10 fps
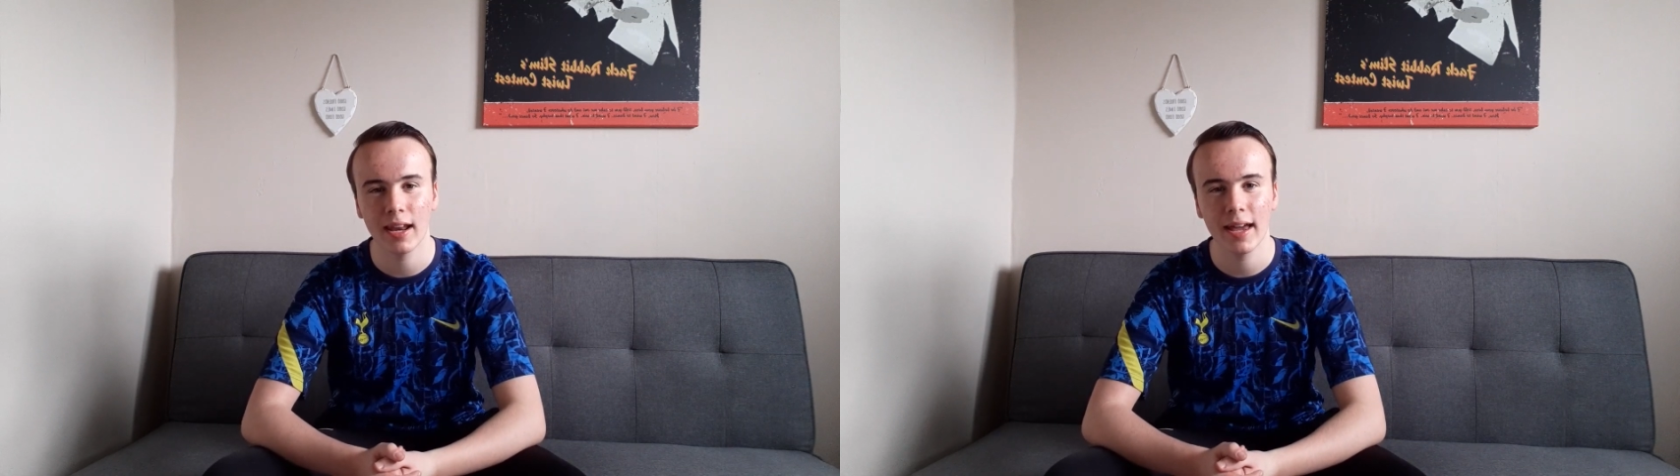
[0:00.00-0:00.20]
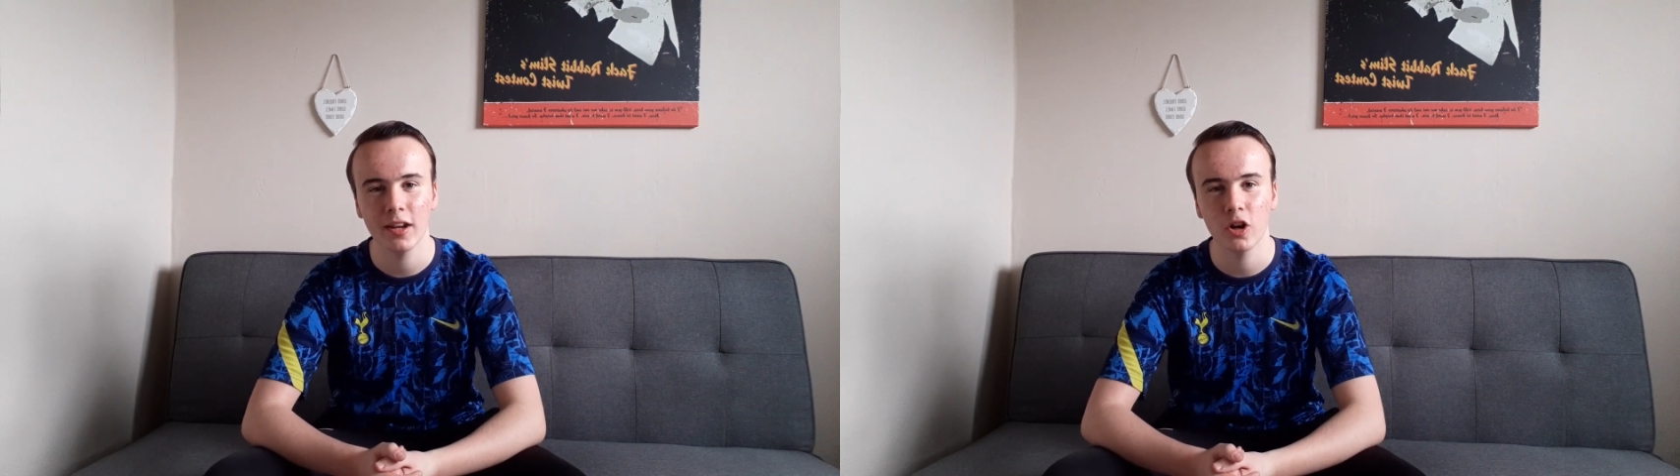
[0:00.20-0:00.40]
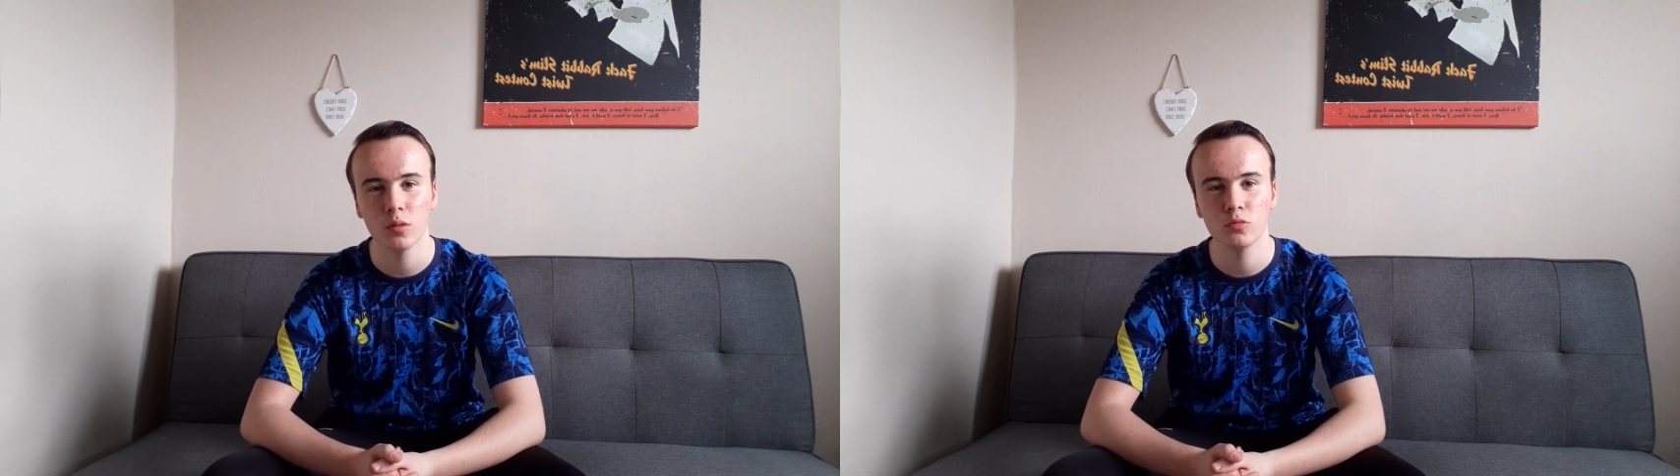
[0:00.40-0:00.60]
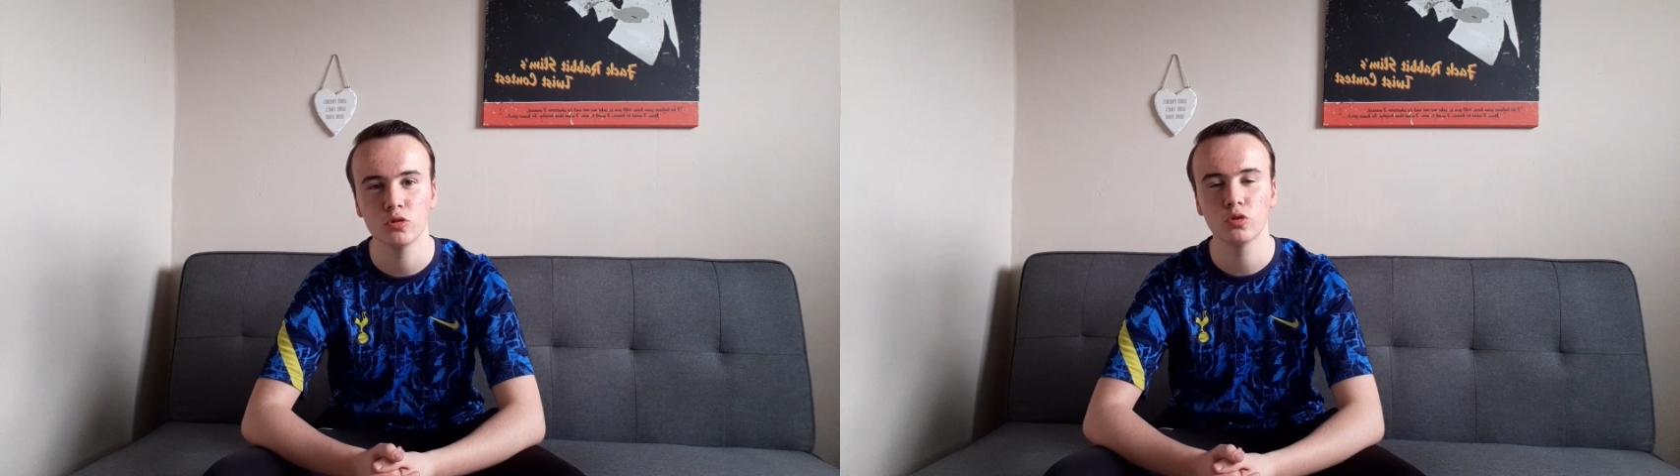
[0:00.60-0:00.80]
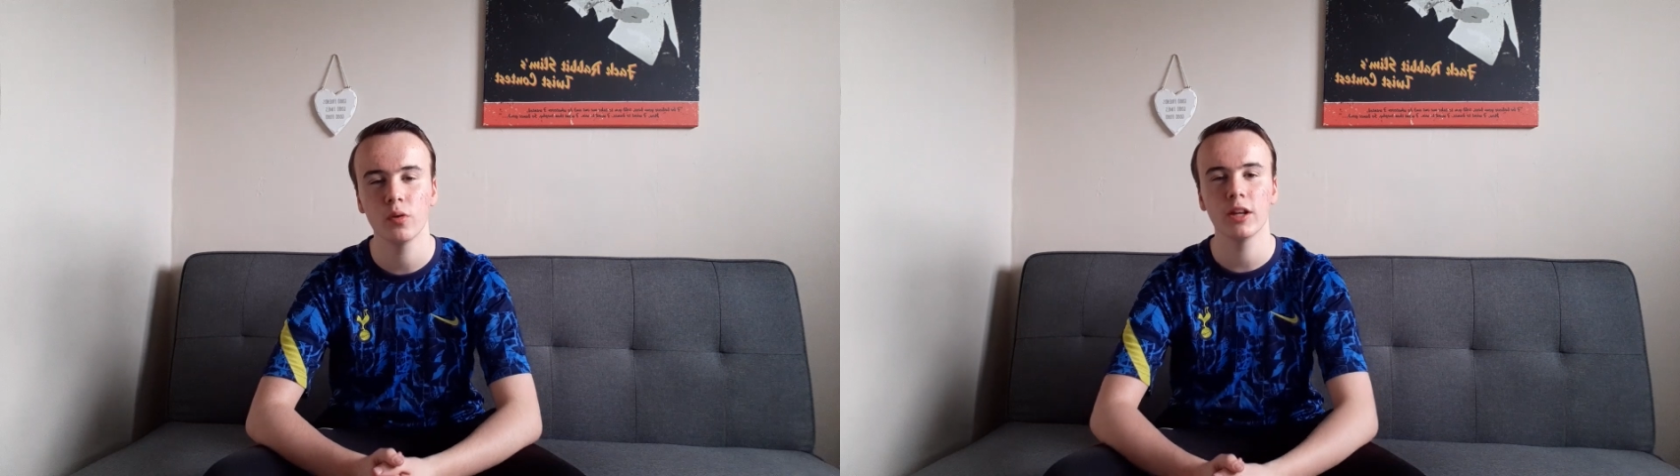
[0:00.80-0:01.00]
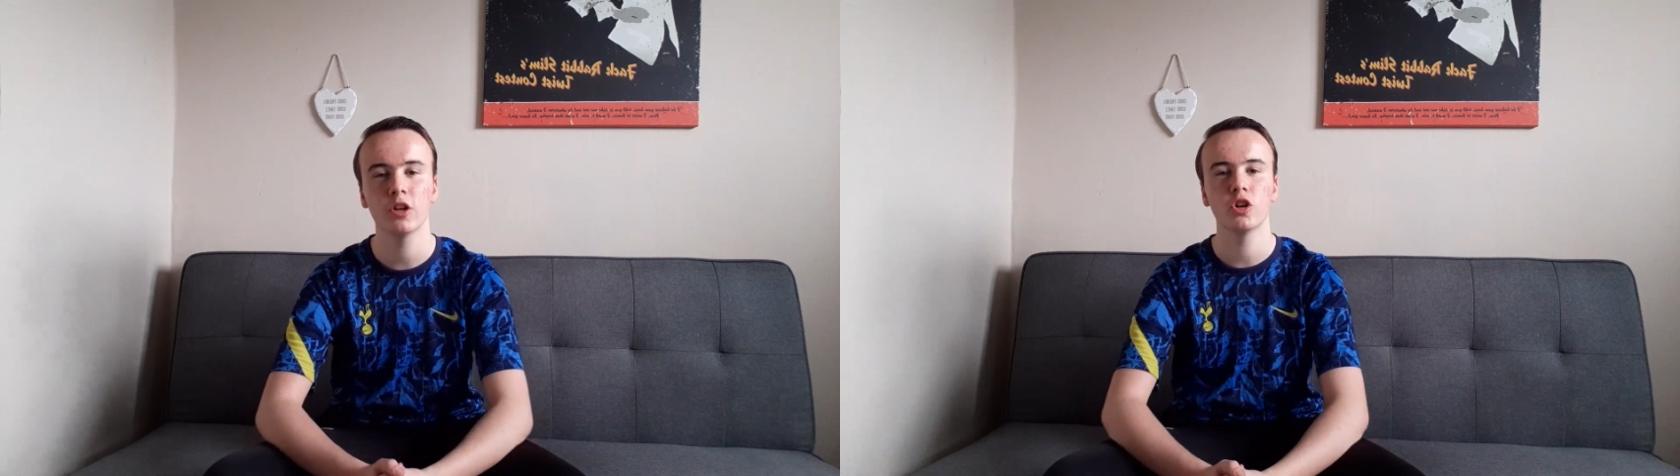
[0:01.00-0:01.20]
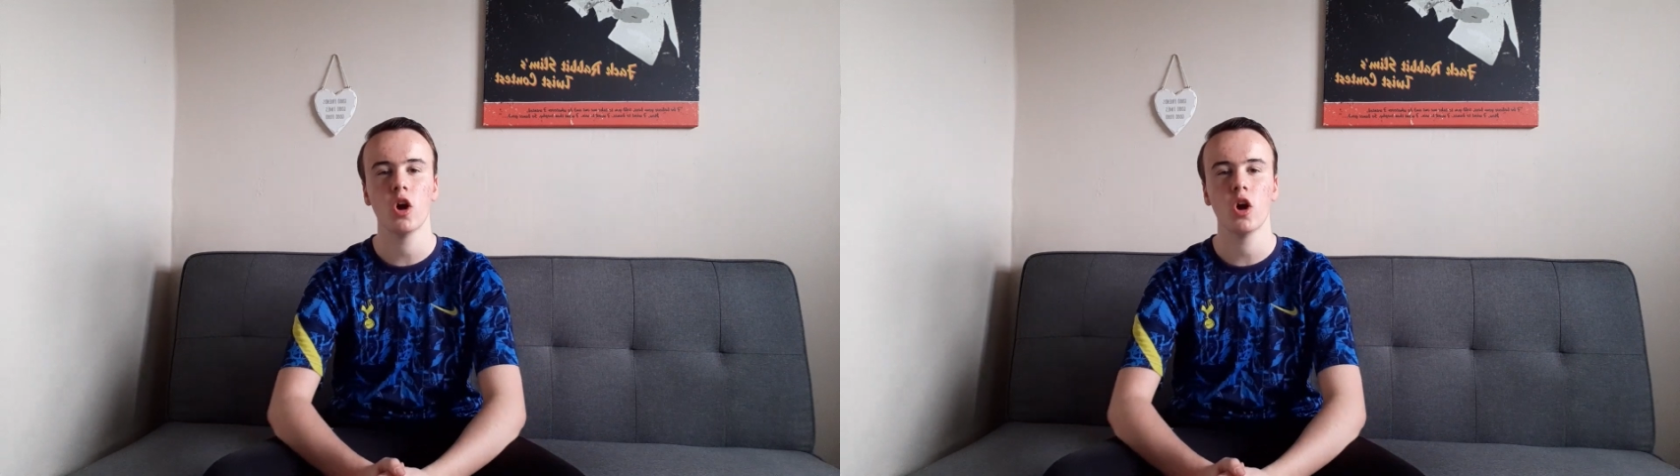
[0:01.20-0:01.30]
Lane. Hope you're doing good.